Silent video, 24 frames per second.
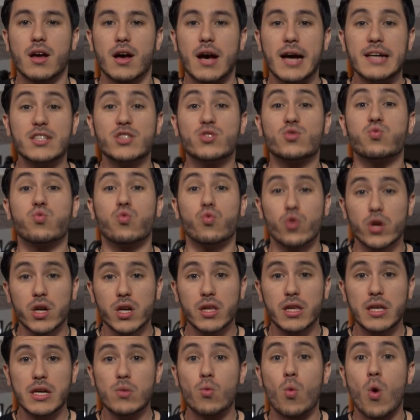I just
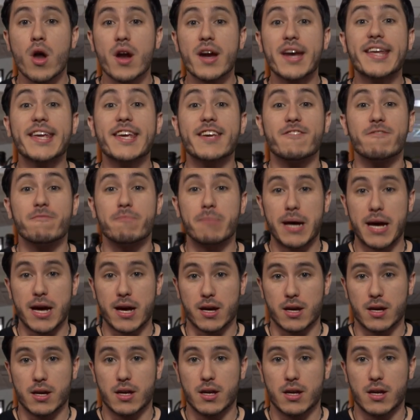really wanted to give
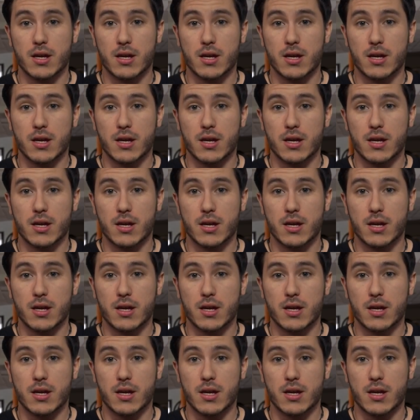back.